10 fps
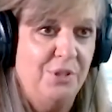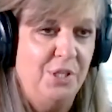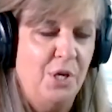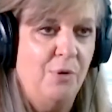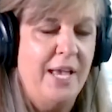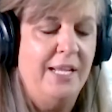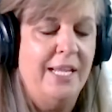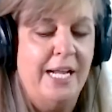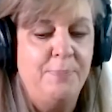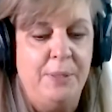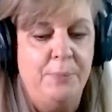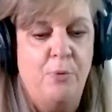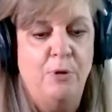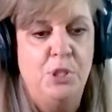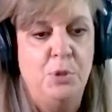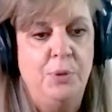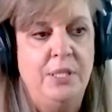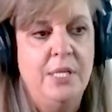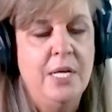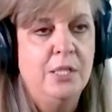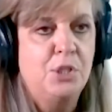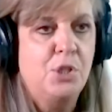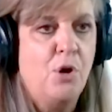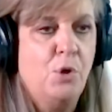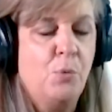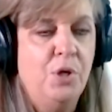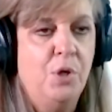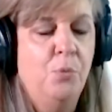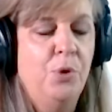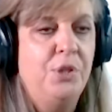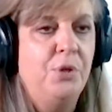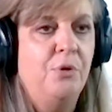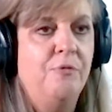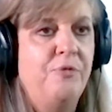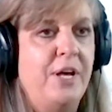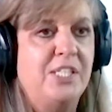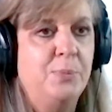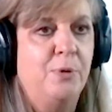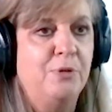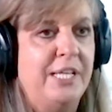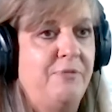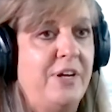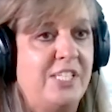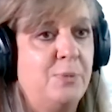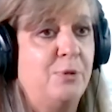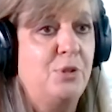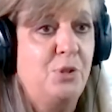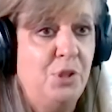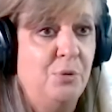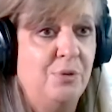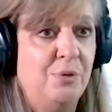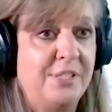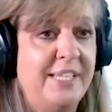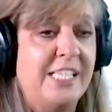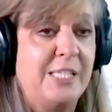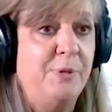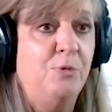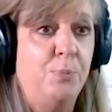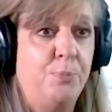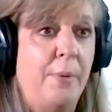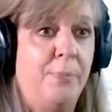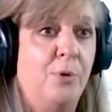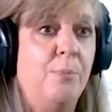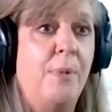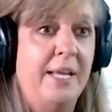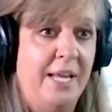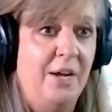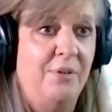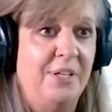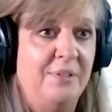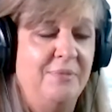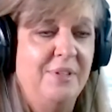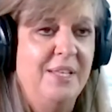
you know, and a lot of people are doing char grill with their vegetables, like vegetable skewers, and that's been real popular in my area.